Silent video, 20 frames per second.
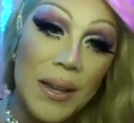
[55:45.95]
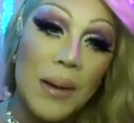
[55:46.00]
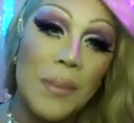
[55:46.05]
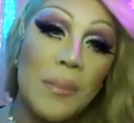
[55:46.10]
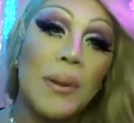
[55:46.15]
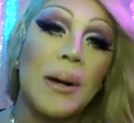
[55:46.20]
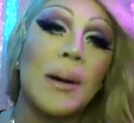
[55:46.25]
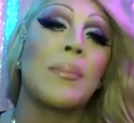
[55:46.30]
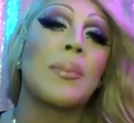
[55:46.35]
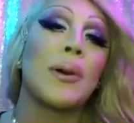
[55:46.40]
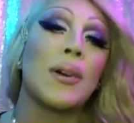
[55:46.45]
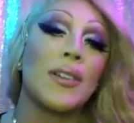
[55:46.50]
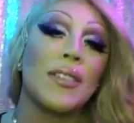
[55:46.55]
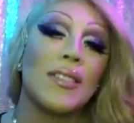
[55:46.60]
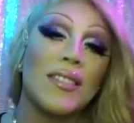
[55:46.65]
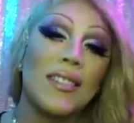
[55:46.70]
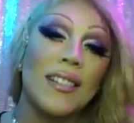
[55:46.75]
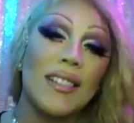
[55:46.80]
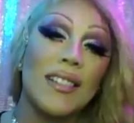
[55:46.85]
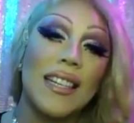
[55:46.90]
But
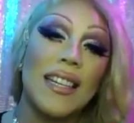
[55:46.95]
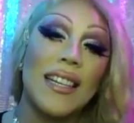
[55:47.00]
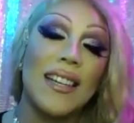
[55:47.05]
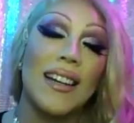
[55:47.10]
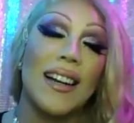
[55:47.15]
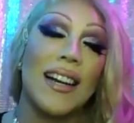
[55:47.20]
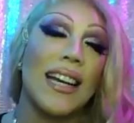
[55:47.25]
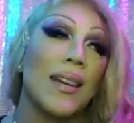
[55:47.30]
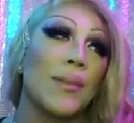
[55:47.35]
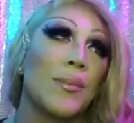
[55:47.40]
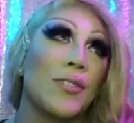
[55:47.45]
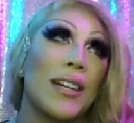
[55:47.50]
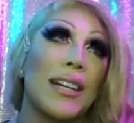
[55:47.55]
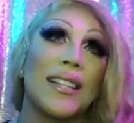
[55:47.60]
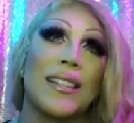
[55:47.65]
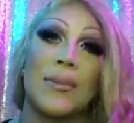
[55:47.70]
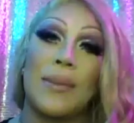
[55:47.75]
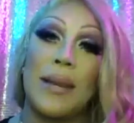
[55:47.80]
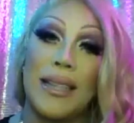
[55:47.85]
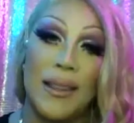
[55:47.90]
personally, I am trying
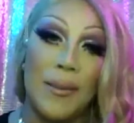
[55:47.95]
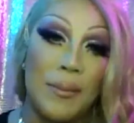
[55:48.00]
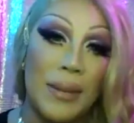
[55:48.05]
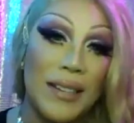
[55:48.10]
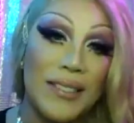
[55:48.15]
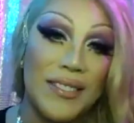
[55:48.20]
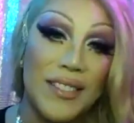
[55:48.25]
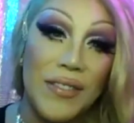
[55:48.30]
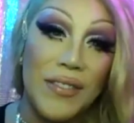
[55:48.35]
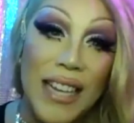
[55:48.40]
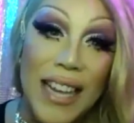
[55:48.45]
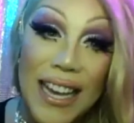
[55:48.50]
to make the best of it,